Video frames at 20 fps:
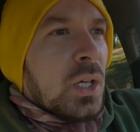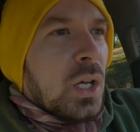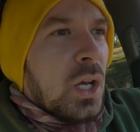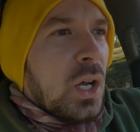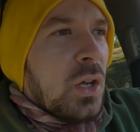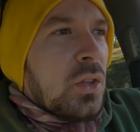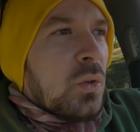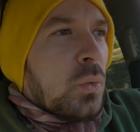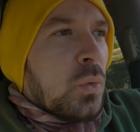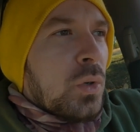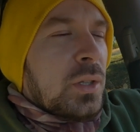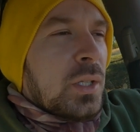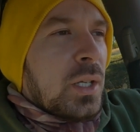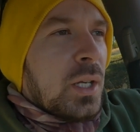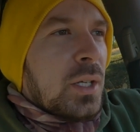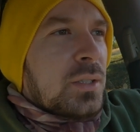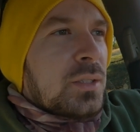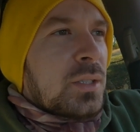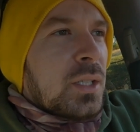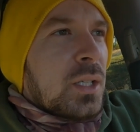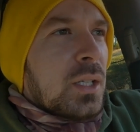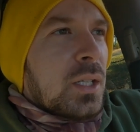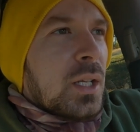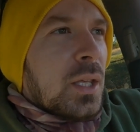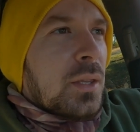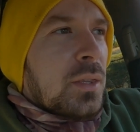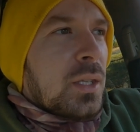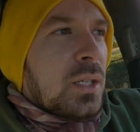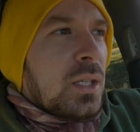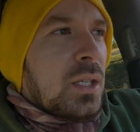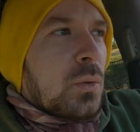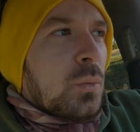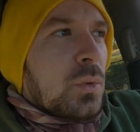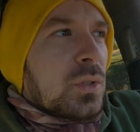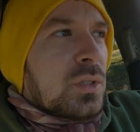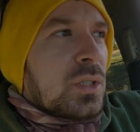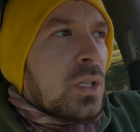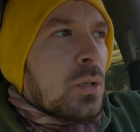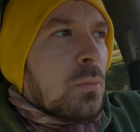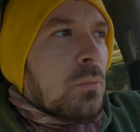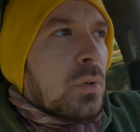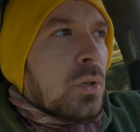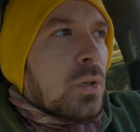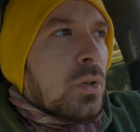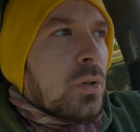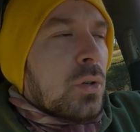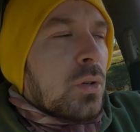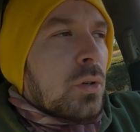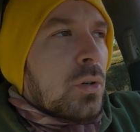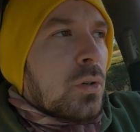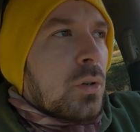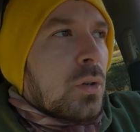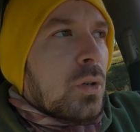other one that I said. I think it was number